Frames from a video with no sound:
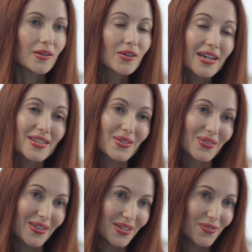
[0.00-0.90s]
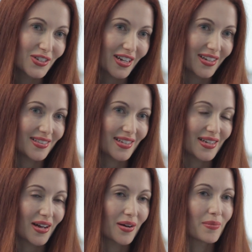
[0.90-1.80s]
Okay, so thank you for checking
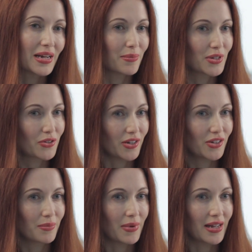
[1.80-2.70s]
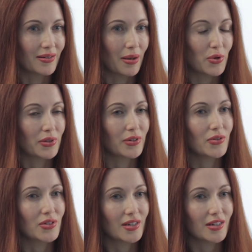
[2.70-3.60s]
this out. My name is Gretchen Men. I'm with
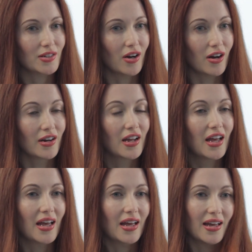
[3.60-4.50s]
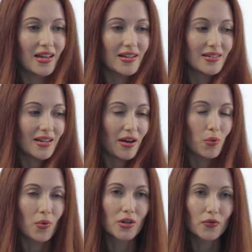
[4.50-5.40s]
acoustic guitar. And have
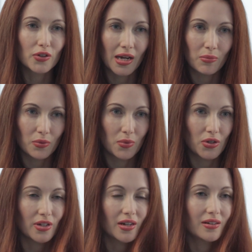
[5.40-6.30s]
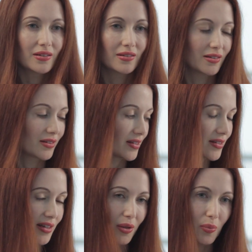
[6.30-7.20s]
a wonderful time with music.
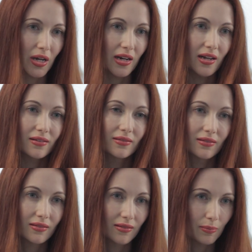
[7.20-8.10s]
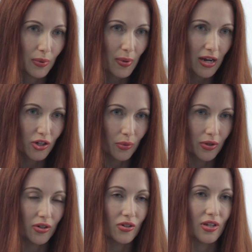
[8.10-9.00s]
Celebrate it, be patient
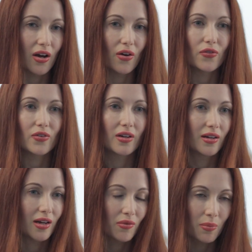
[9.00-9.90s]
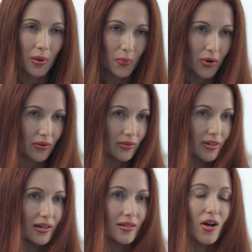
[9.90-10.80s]
with yourself, and remember
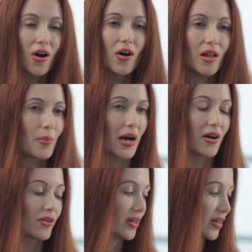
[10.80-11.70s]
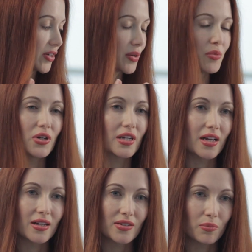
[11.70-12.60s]
that it's all about
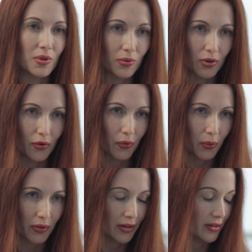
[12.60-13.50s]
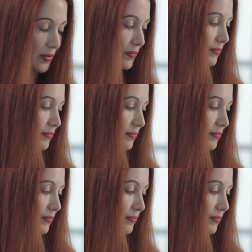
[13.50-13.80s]
communicating something beautiful within you.